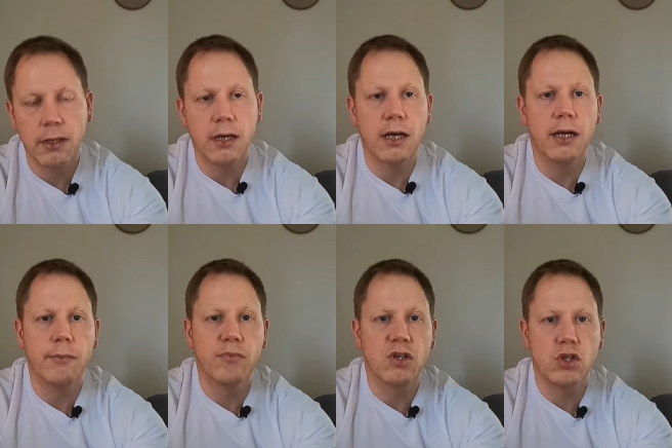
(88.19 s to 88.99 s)

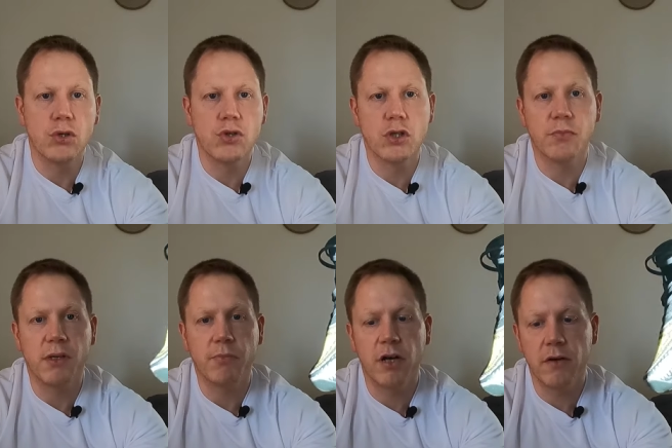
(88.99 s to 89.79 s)
Um, the shoe should be
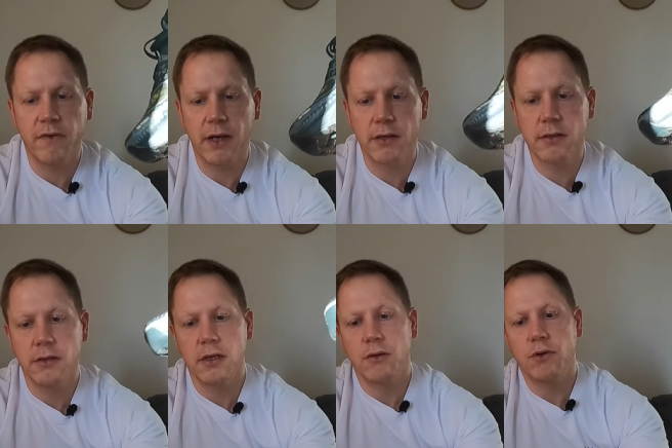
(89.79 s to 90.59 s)
perfect
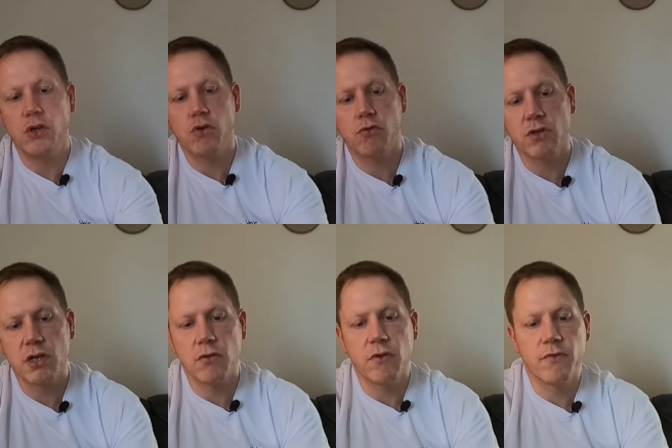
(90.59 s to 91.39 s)
when you cross
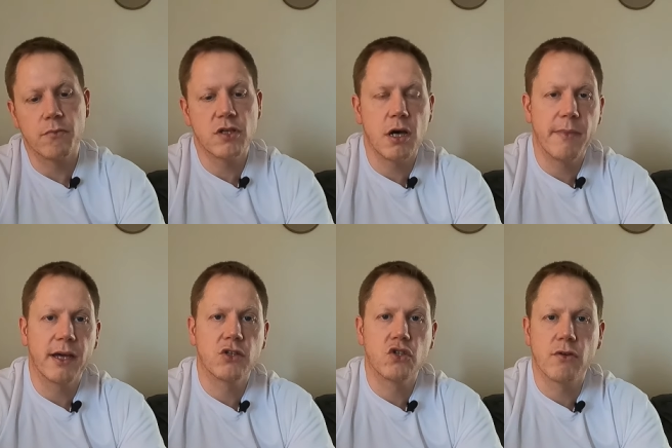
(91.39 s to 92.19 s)
over from
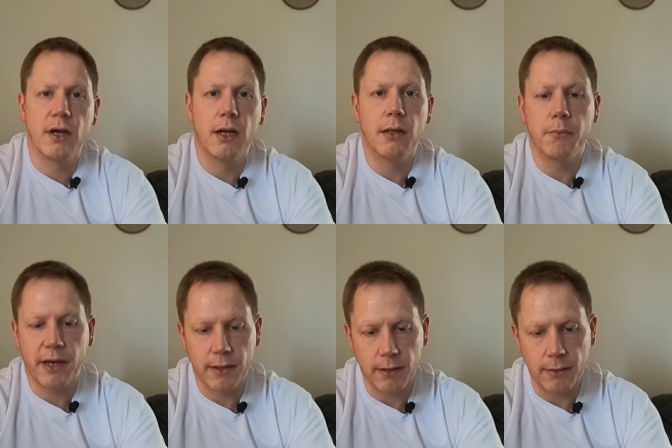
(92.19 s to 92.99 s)
tarmac to trail and
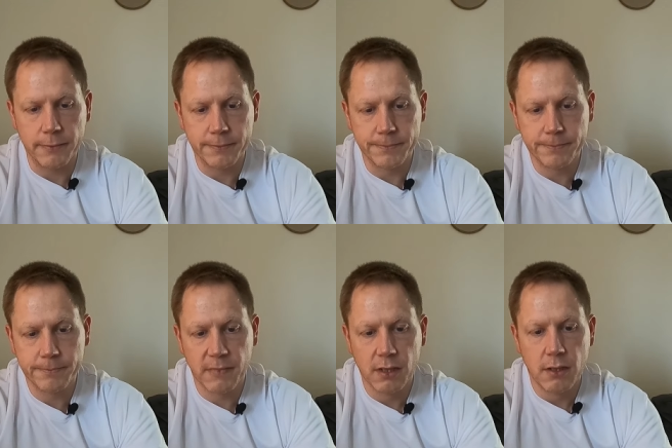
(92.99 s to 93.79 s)
back again.
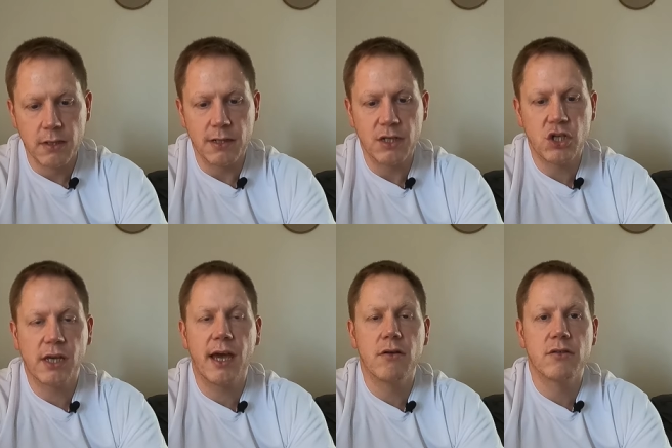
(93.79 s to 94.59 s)
Let's check
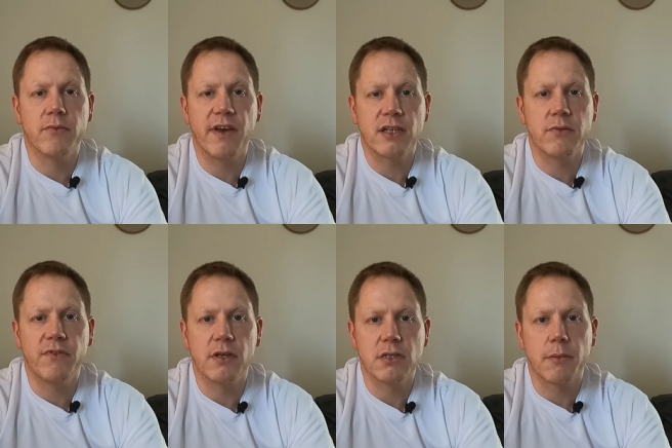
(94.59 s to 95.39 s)
out some facts and
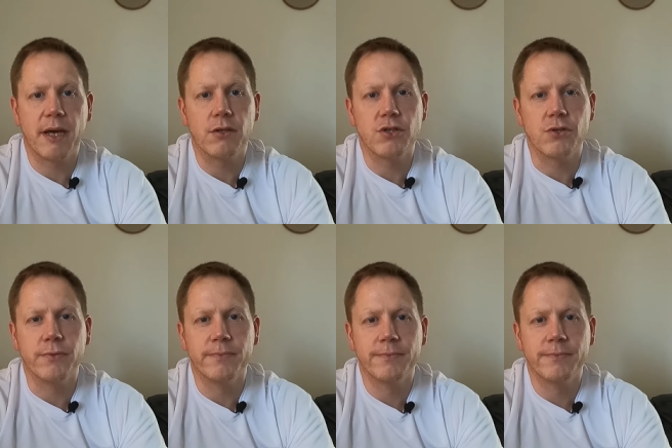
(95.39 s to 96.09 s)
figures about the shoe.